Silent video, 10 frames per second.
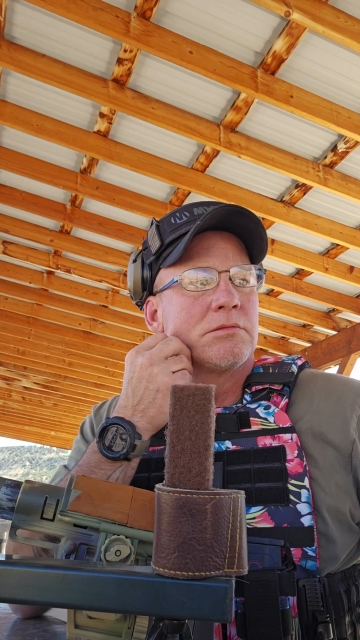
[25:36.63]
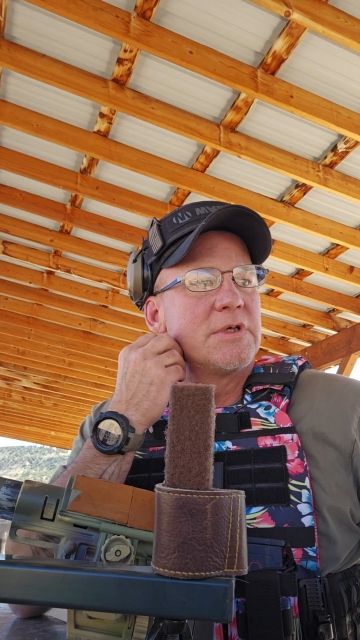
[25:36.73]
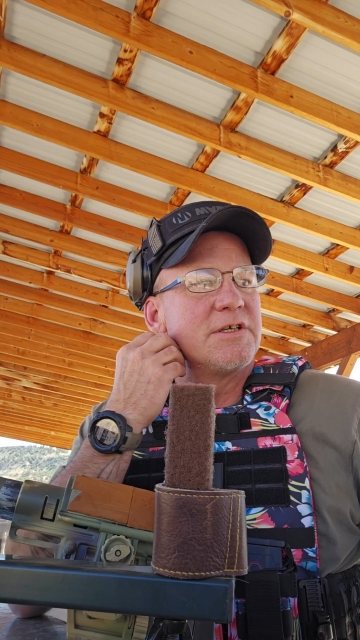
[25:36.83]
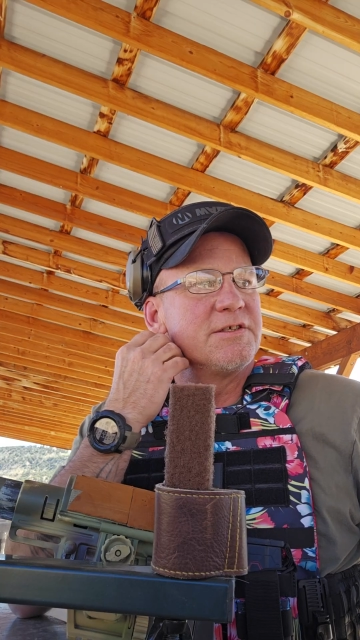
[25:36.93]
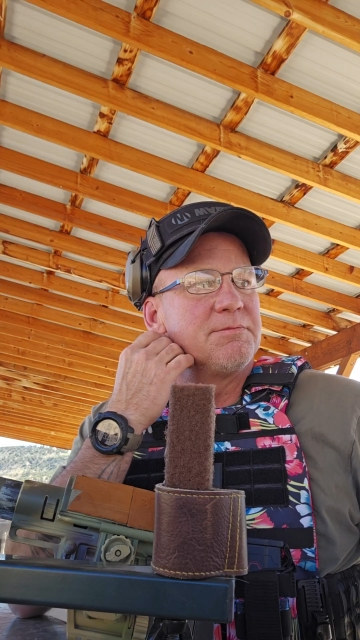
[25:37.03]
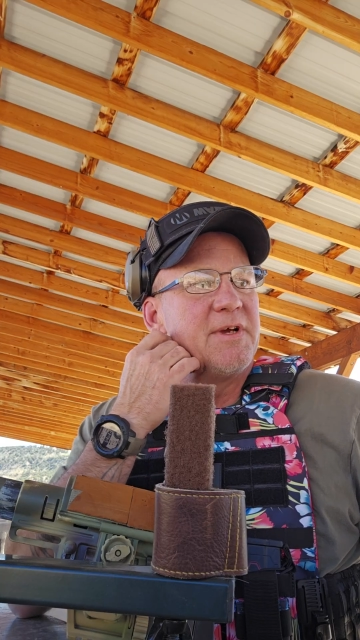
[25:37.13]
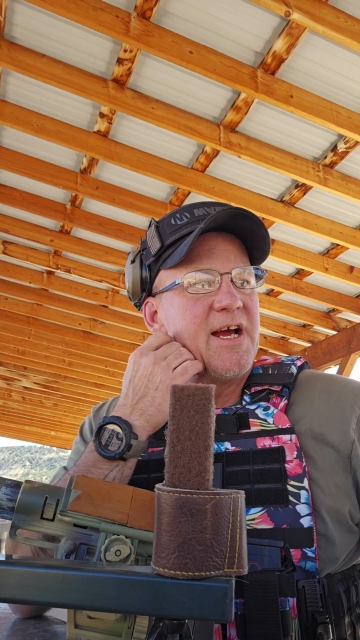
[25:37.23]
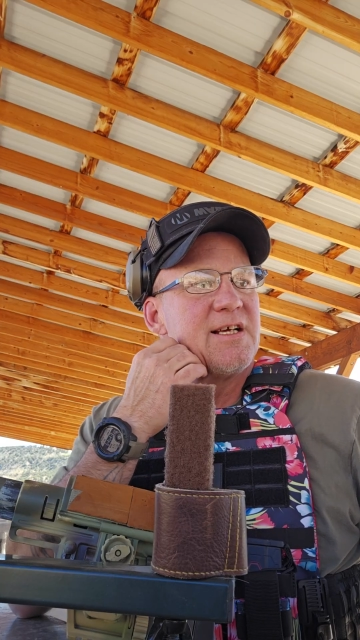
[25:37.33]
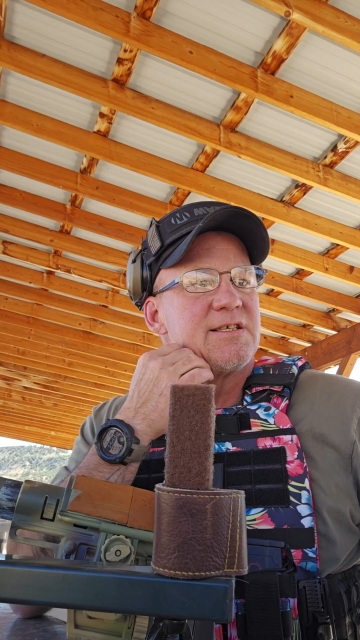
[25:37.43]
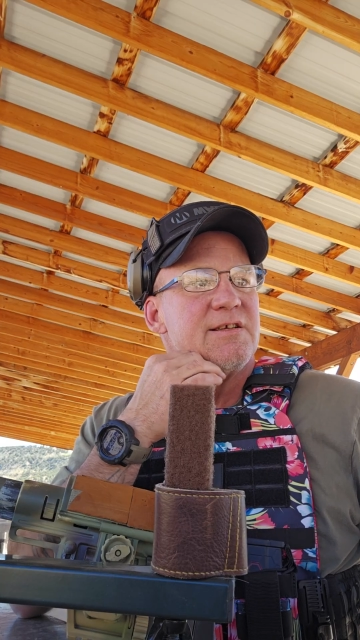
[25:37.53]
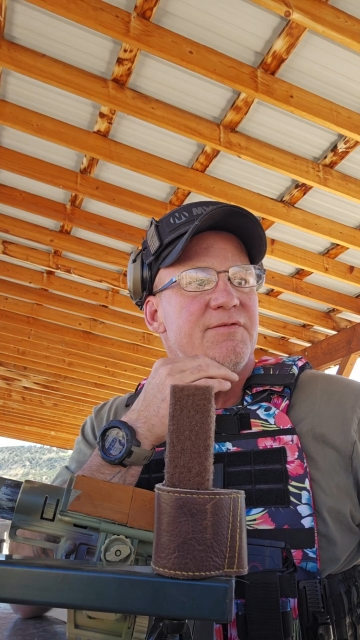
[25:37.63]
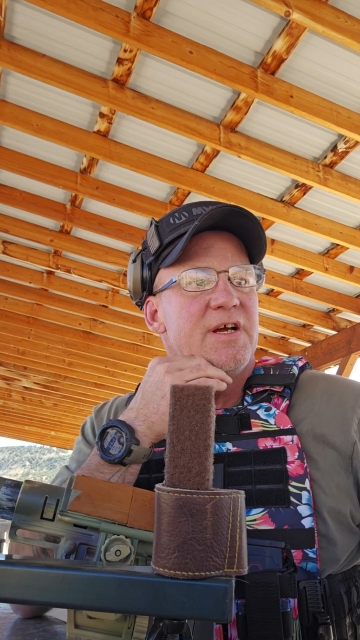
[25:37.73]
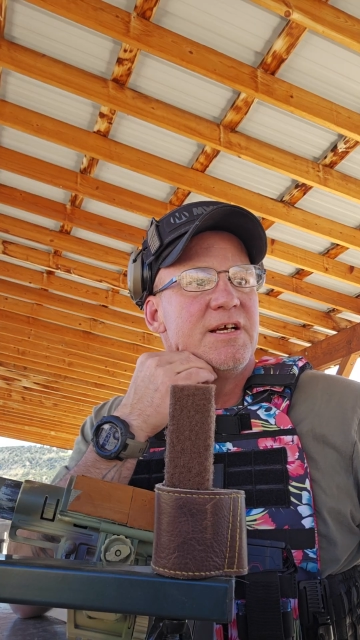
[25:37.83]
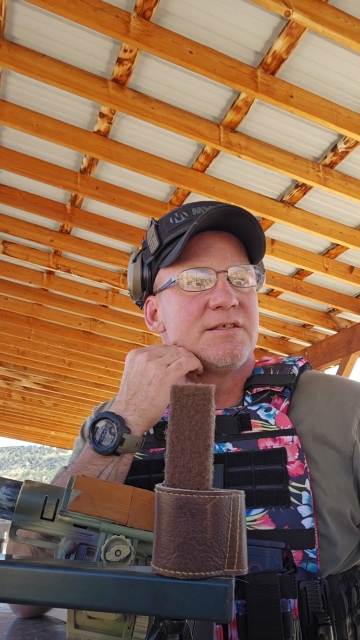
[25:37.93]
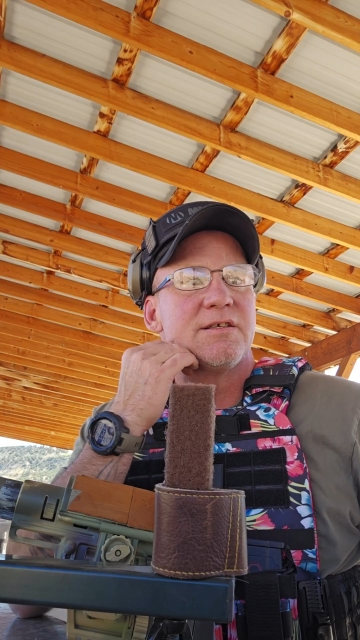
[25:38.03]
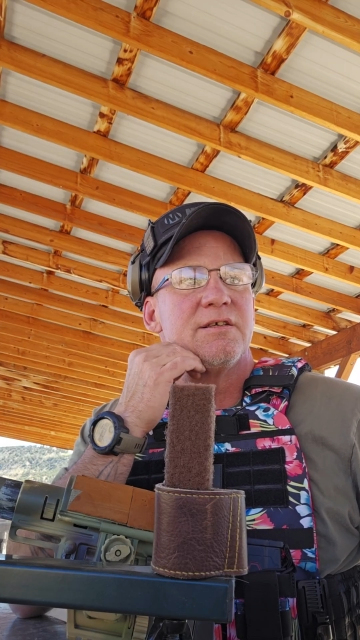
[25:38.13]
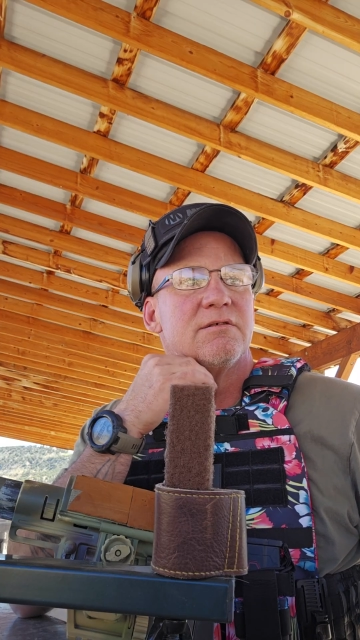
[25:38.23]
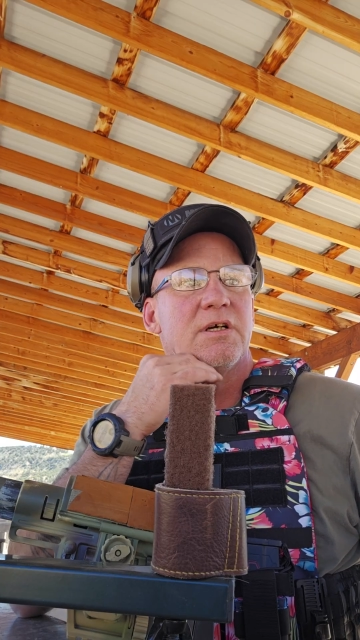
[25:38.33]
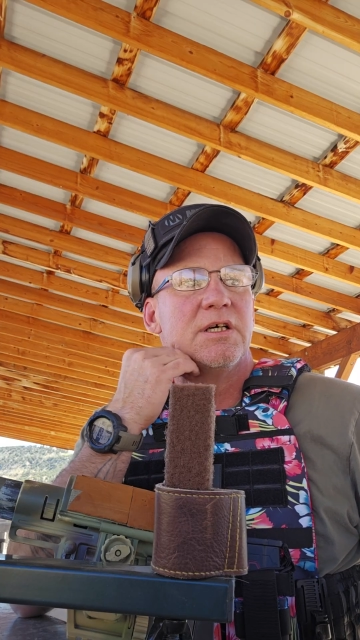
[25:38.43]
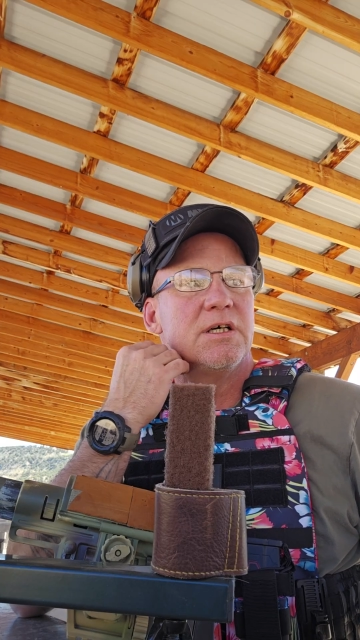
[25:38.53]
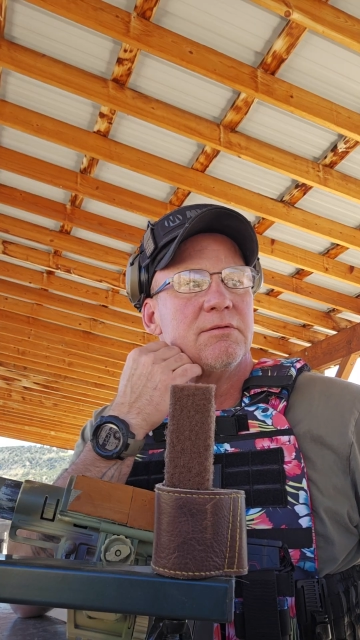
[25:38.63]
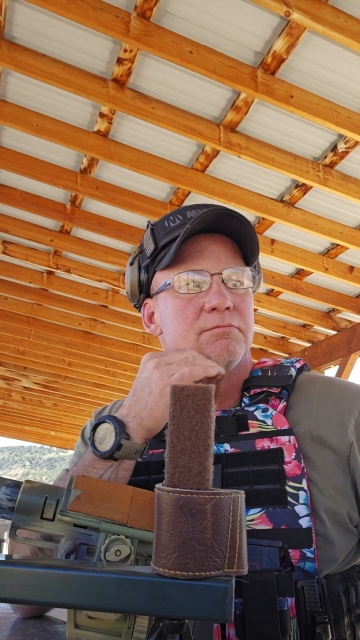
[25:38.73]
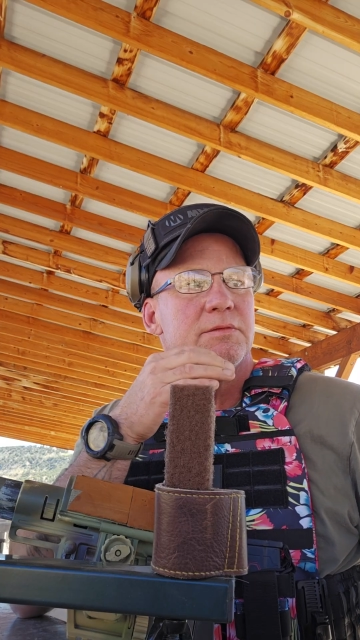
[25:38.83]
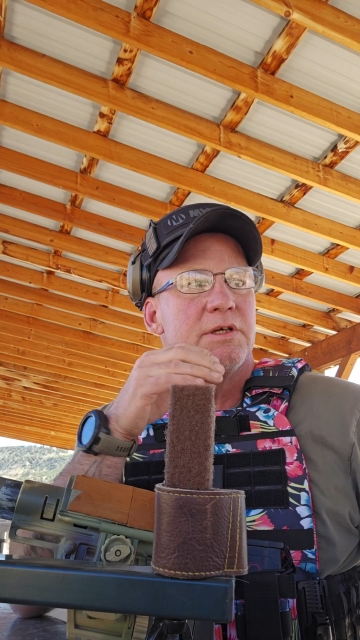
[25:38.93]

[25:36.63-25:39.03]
getting some gas in the face, and